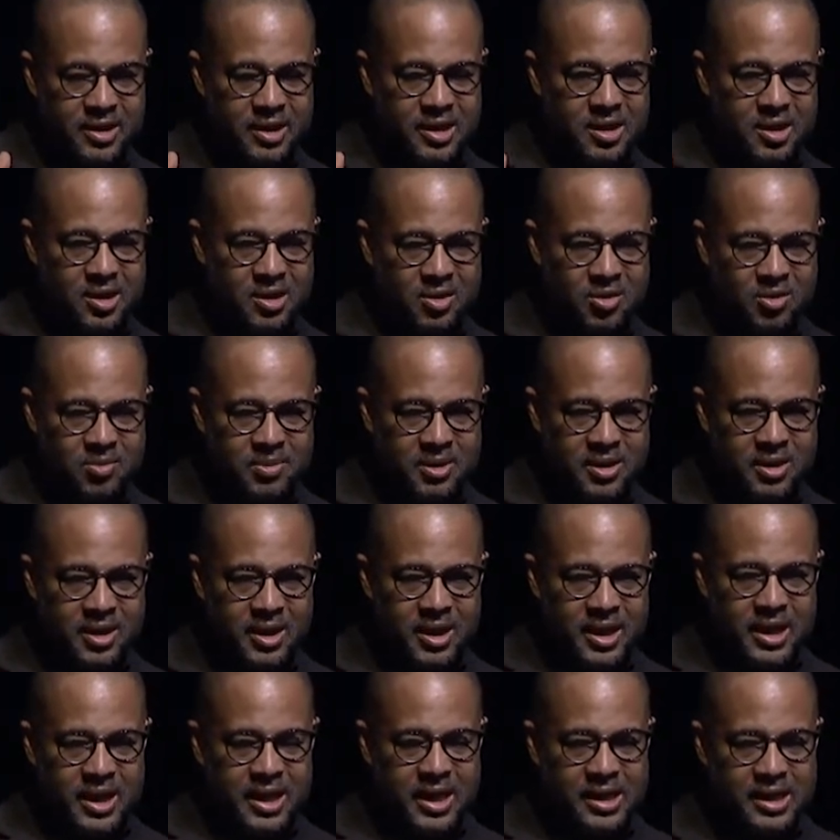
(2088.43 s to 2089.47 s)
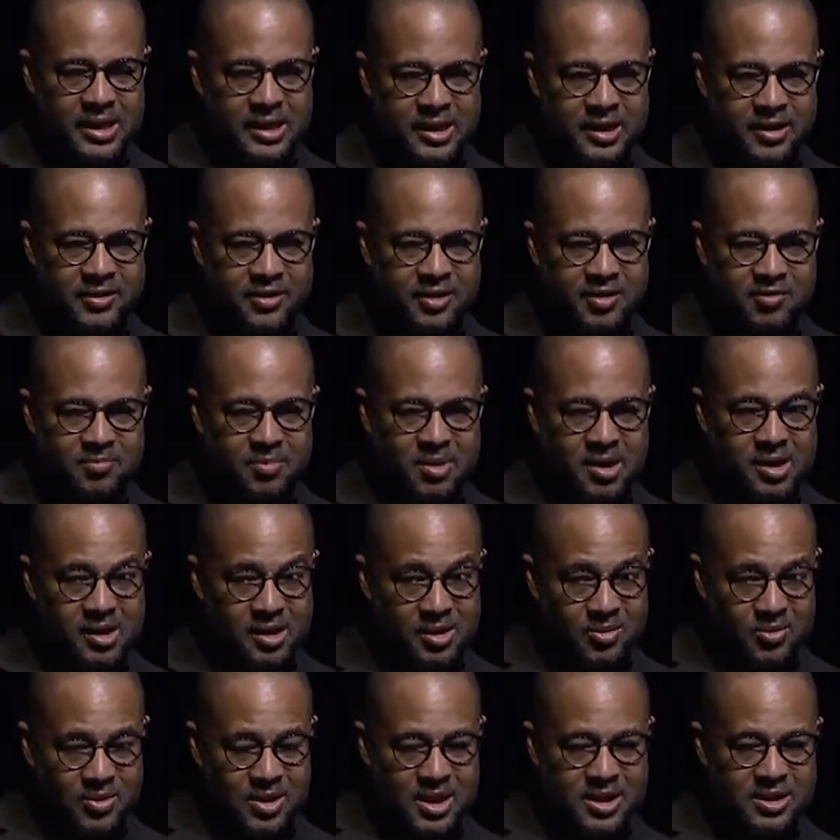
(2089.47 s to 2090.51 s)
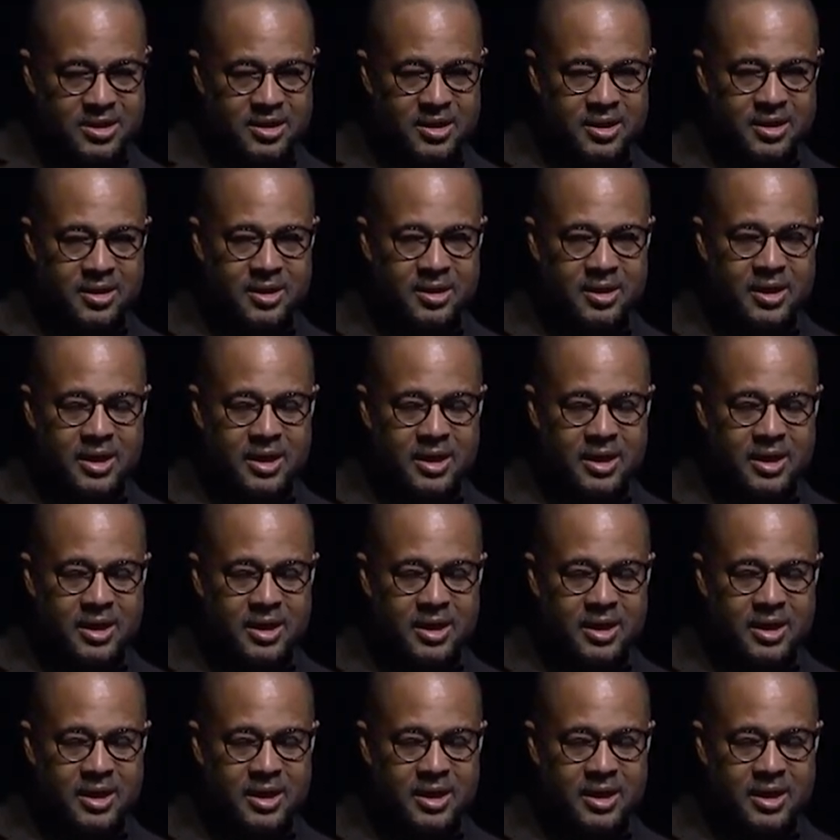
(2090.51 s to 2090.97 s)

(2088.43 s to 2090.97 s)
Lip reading: and a homer and a lethic of barley. Watch it.